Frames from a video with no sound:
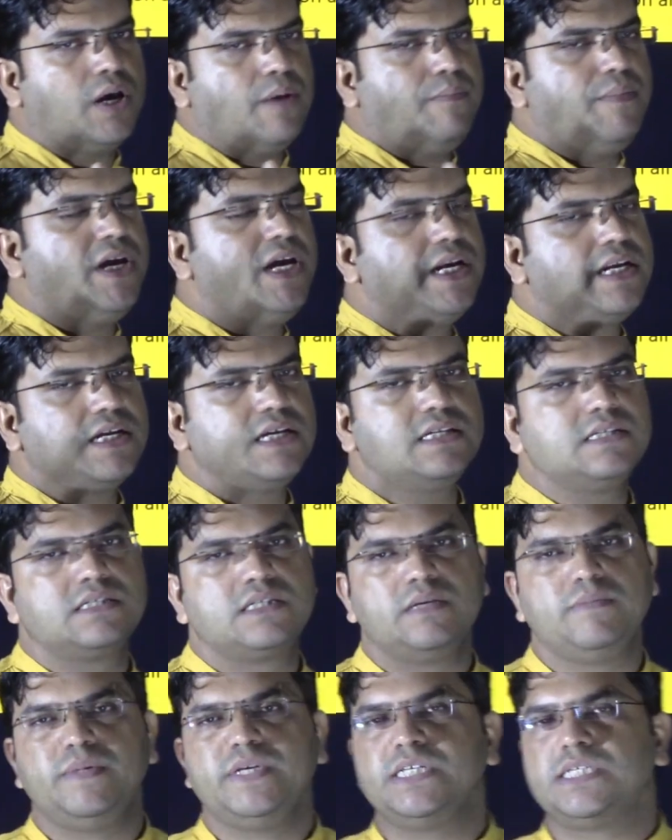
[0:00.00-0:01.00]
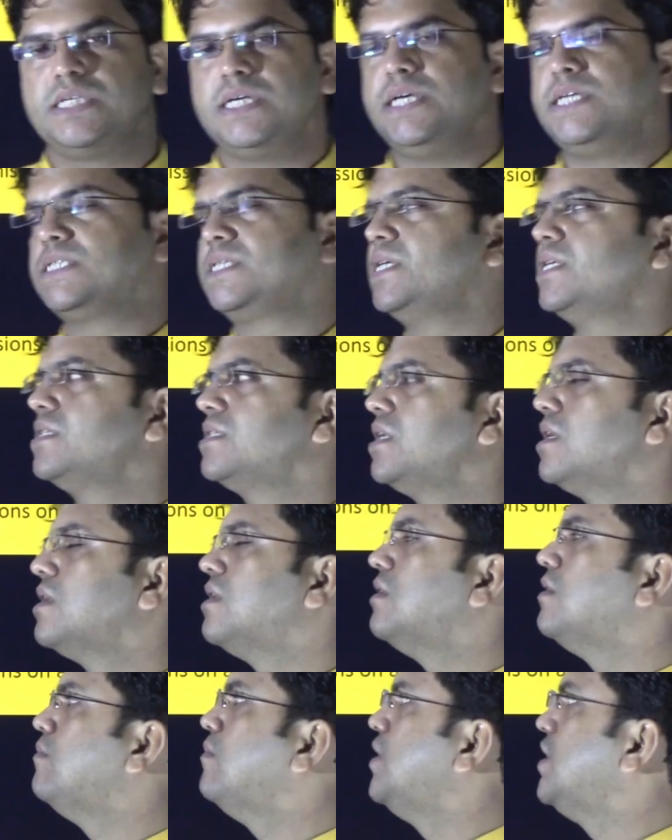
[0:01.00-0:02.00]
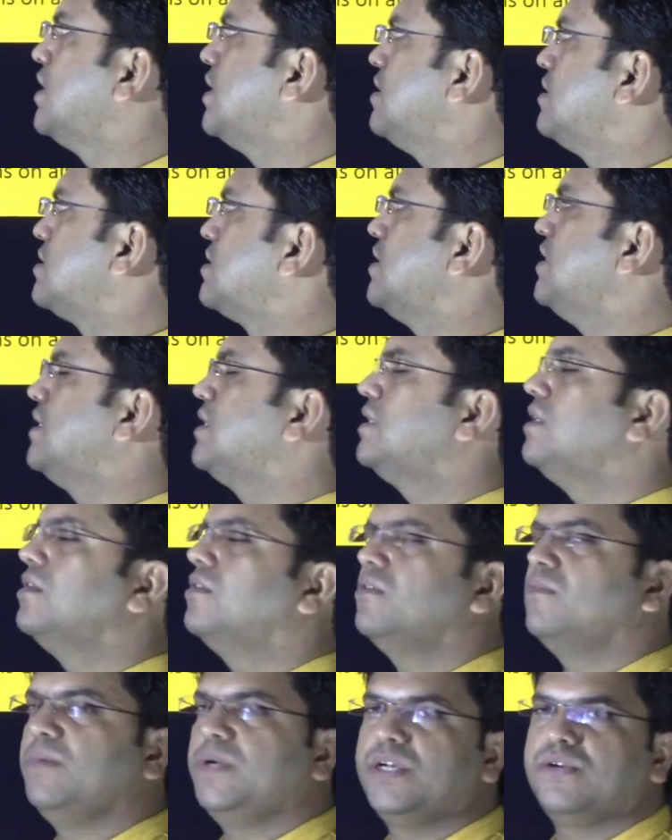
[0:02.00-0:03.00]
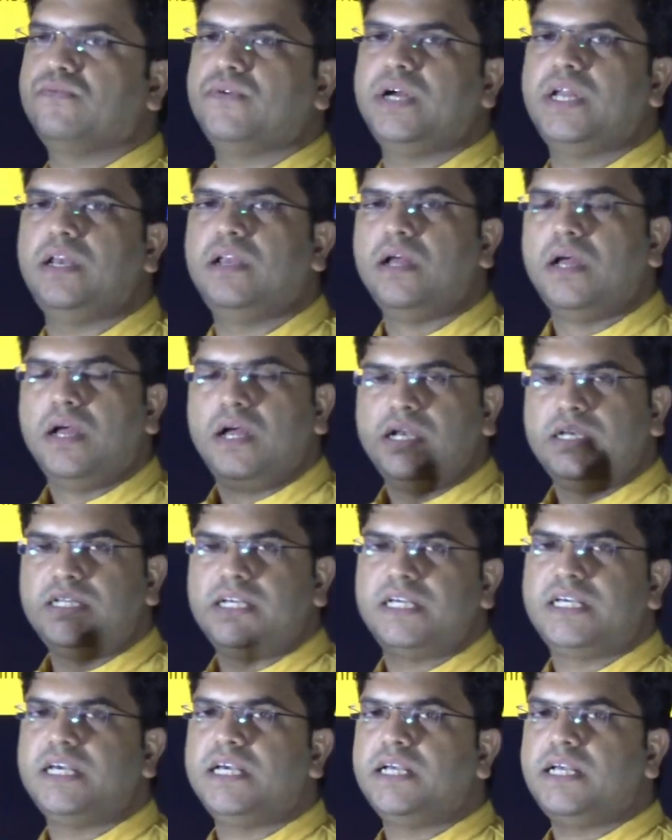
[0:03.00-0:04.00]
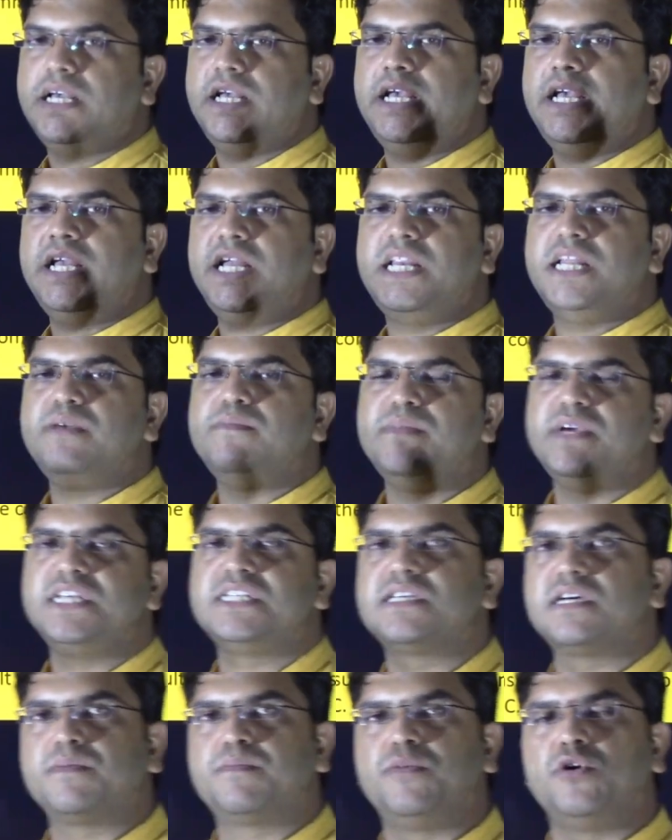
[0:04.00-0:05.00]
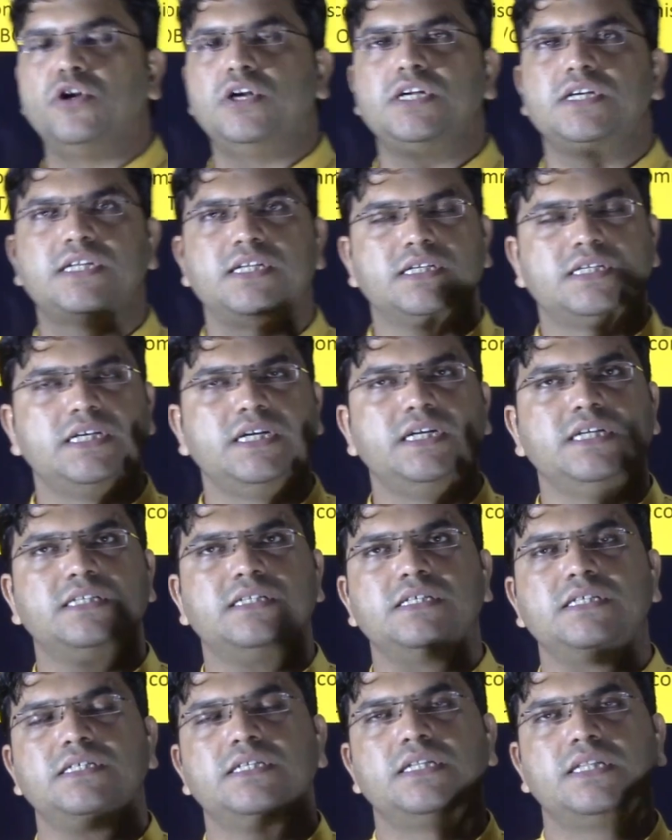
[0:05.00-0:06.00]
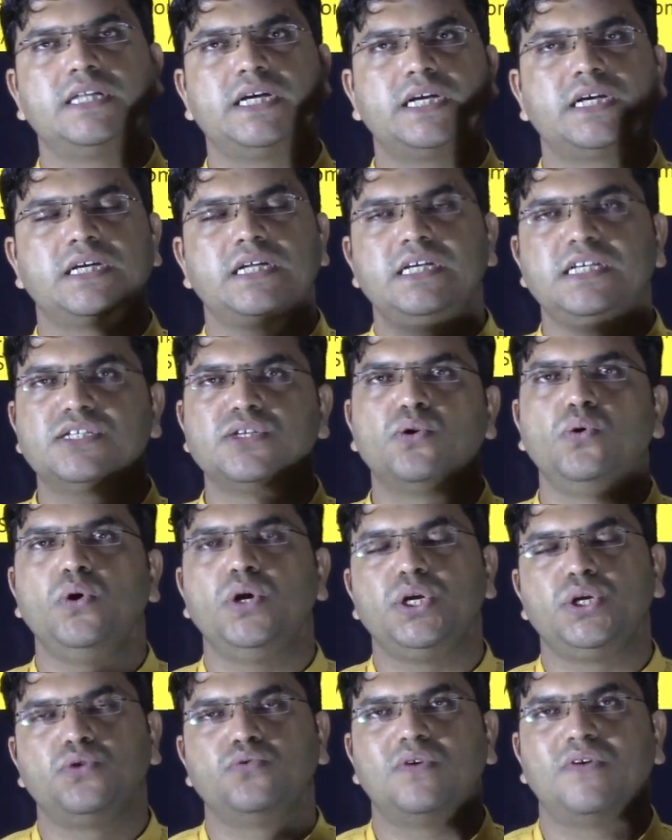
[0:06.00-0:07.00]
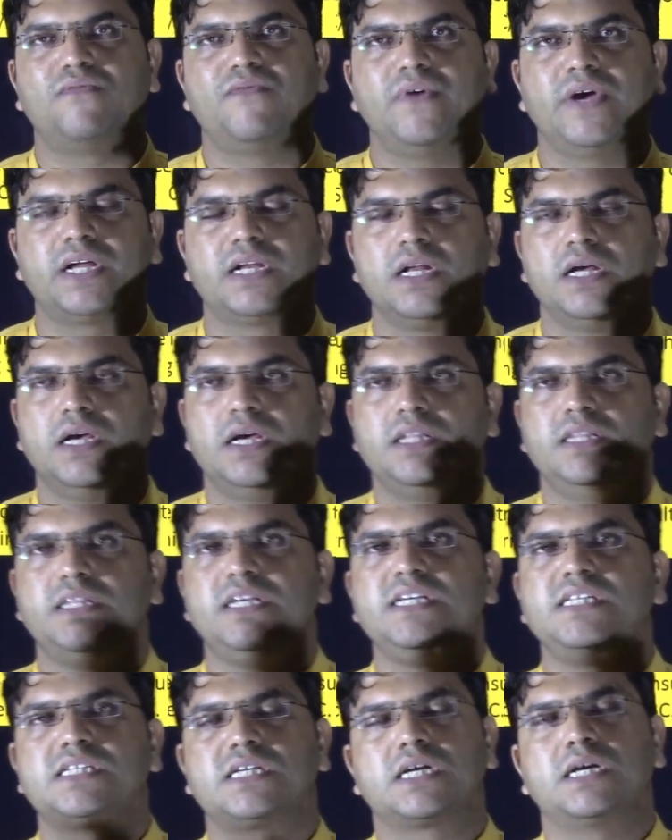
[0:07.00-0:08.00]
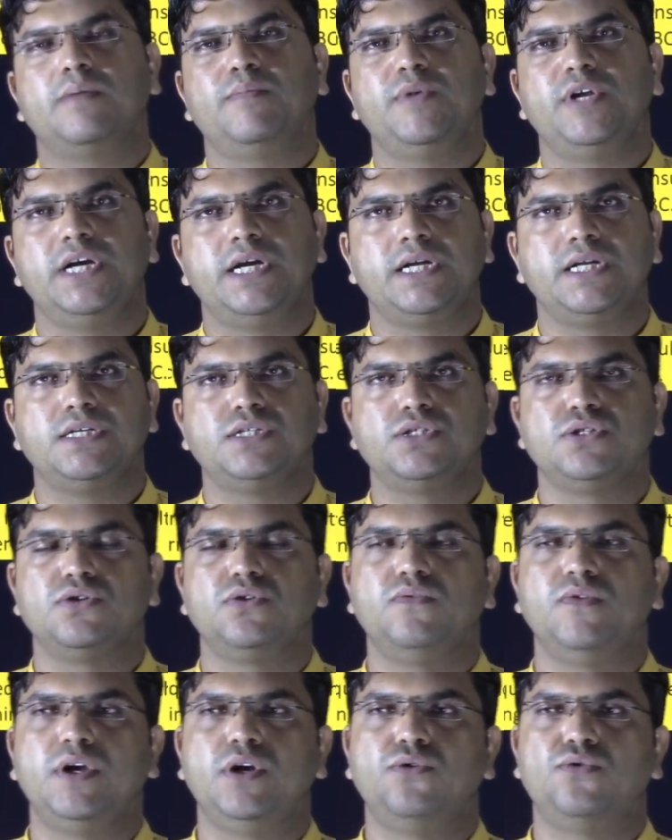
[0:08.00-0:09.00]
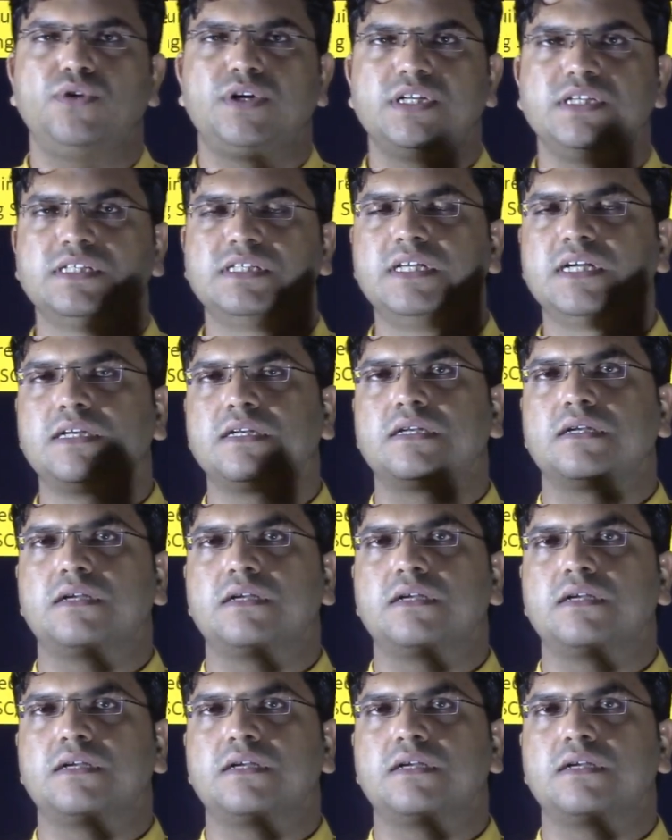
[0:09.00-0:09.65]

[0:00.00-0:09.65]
be it NCBC, central government and state government, while taking any major policy decision that is going to affect these communities. You will notice that